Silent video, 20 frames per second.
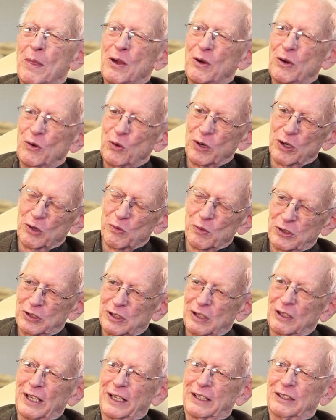where it was
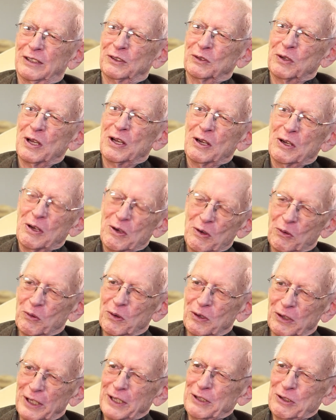collected.
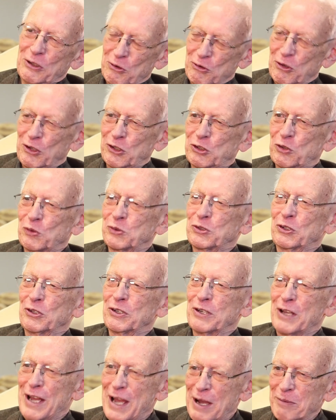Well, they knew this was going
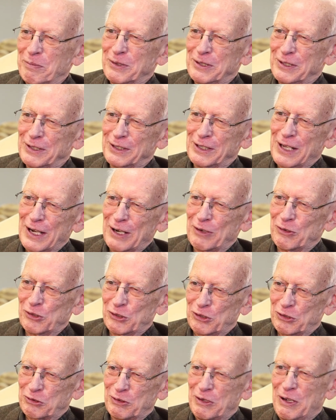to happen, and I
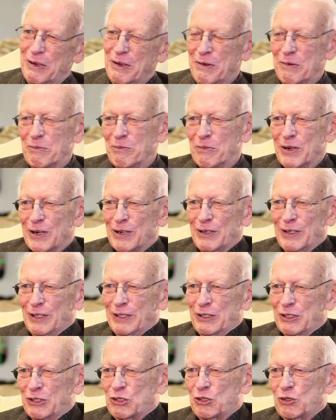was
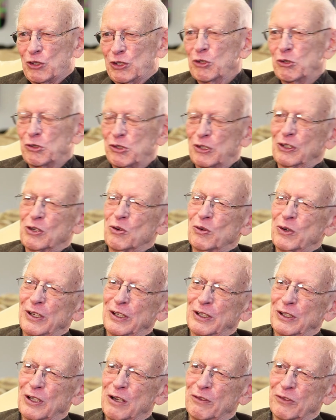barely sluicing
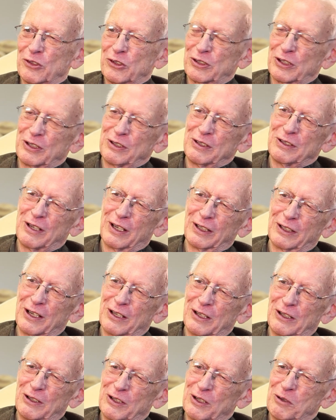away, and all of a sudden I
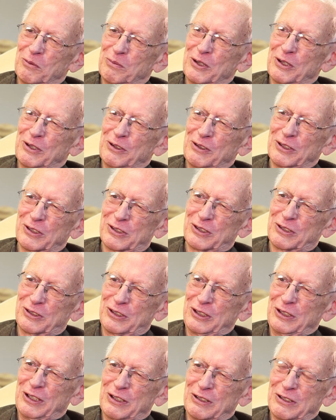got a little bit of this
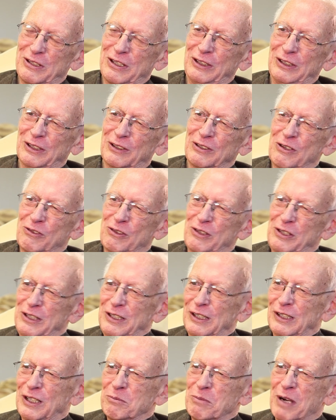TNT under the
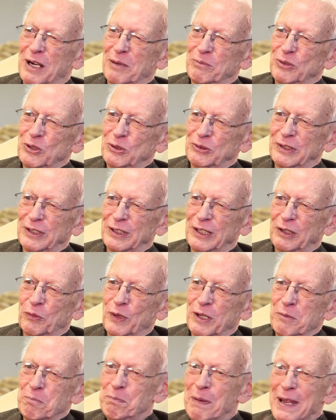heel of my boot, and it
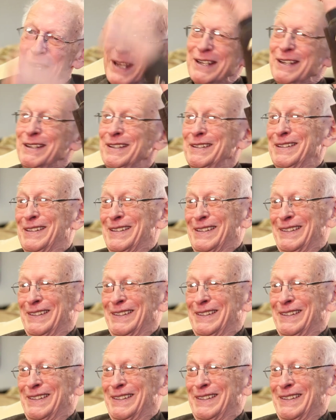went bing!